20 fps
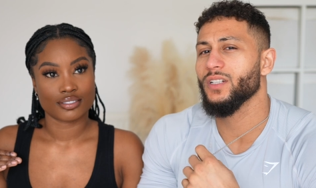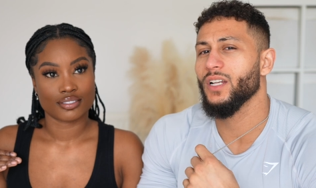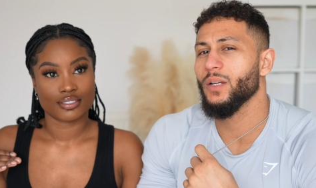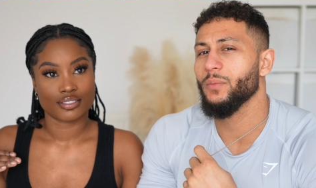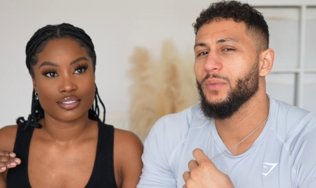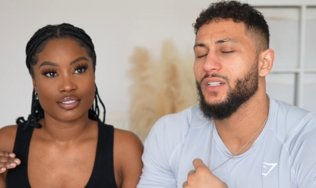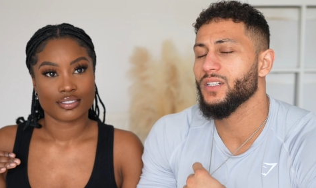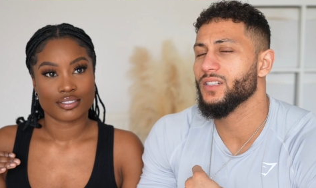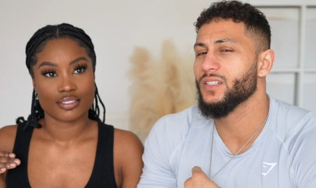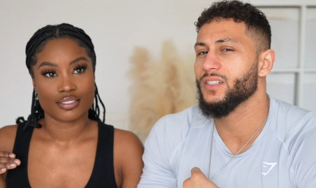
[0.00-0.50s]

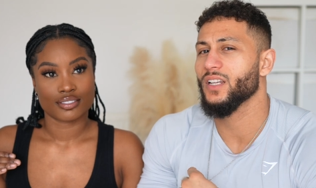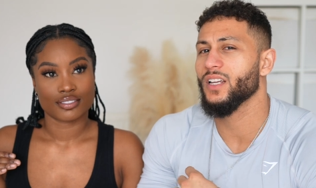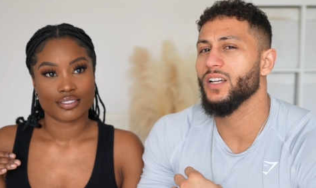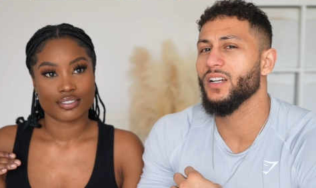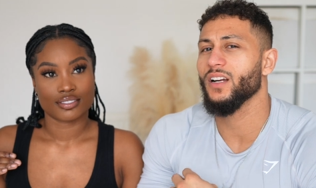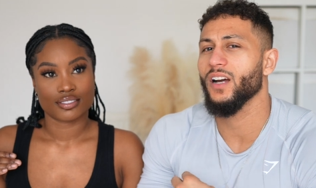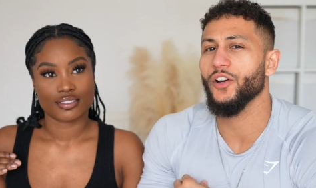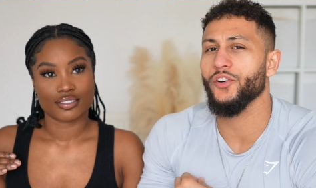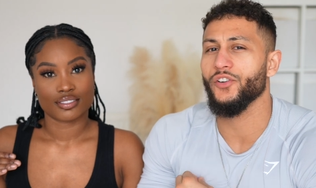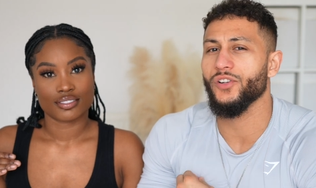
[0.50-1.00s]
Speaker 1: name is
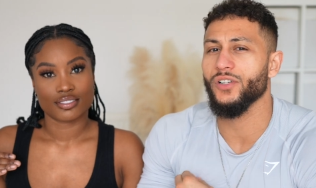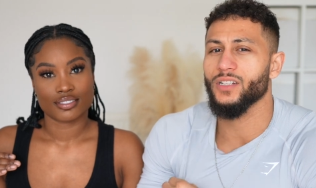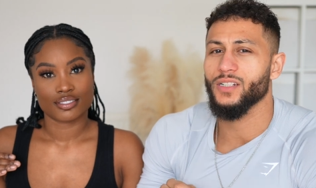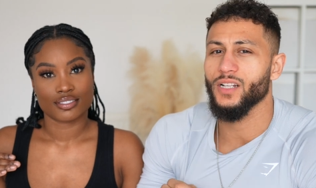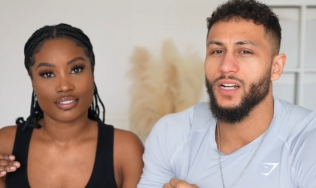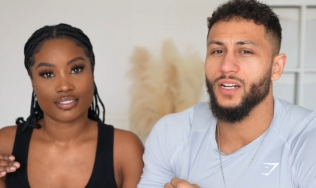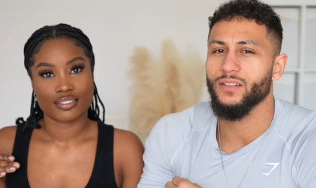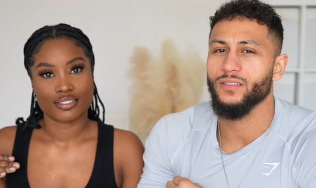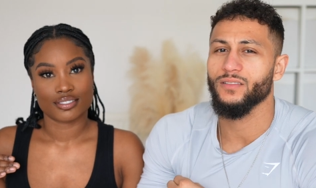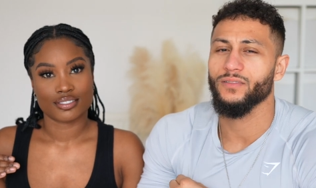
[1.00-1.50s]
King
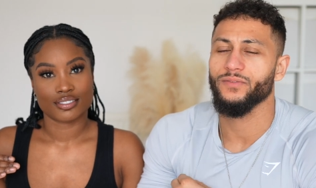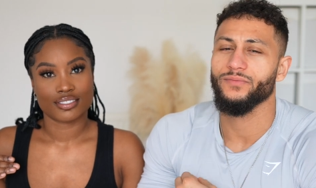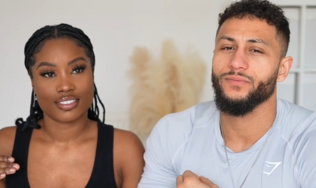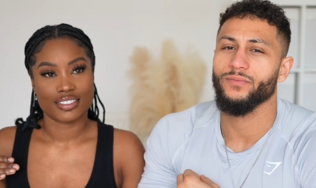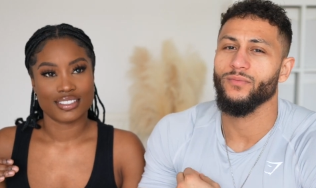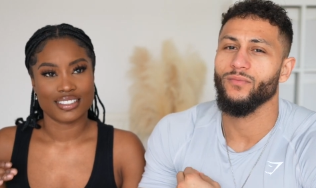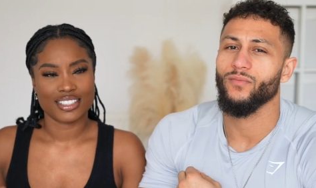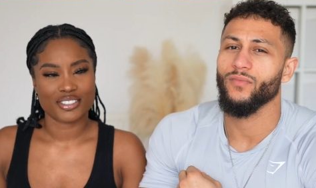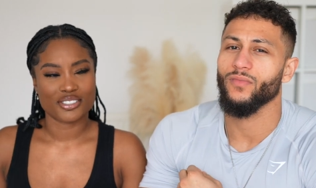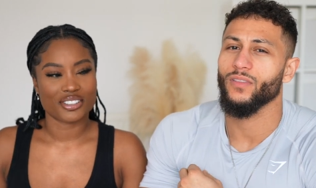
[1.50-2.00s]
Adriza.
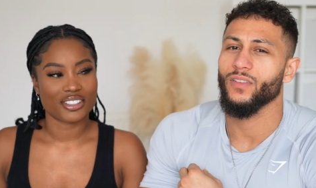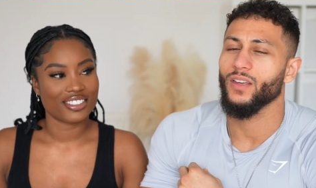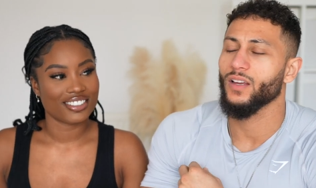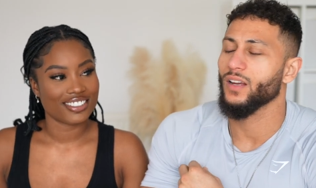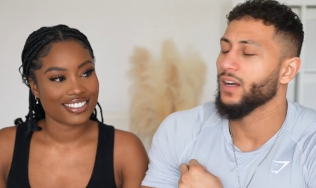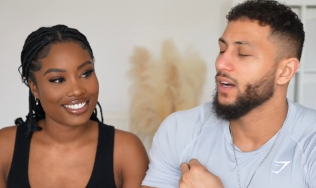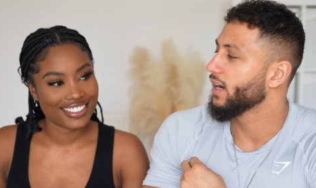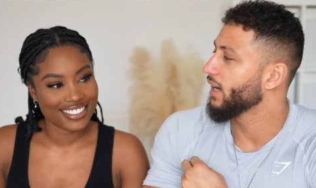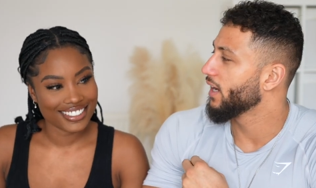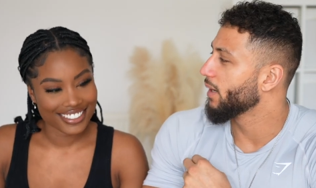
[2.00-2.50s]
Big
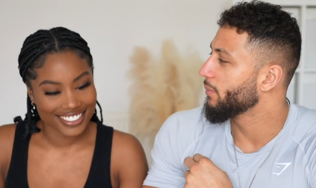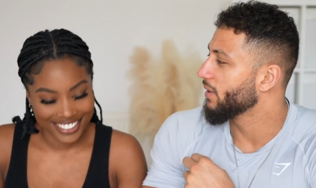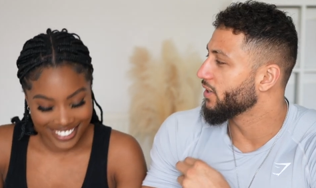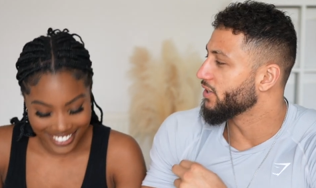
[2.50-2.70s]
word. I'm